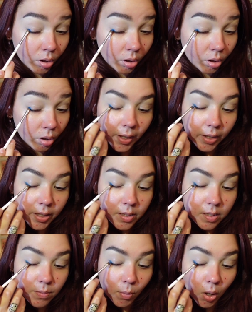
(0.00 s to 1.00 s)
A very
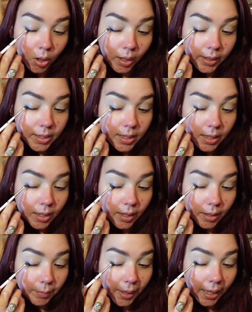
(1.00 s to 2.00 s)
small idea
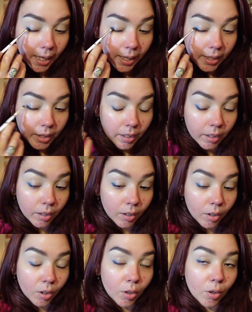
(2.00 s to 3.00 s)
in my head
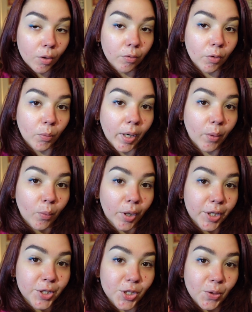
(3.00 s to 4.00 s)
for what I
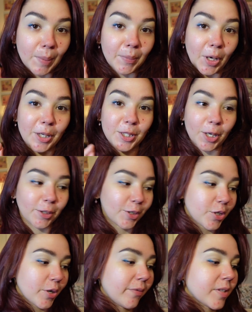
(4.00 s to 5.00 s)
wanna do. I'm not entirely
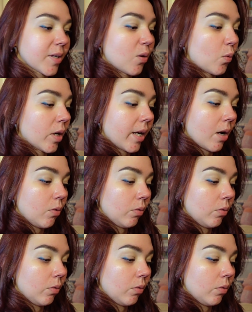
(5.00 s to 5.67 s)
sure if it's gonna work out.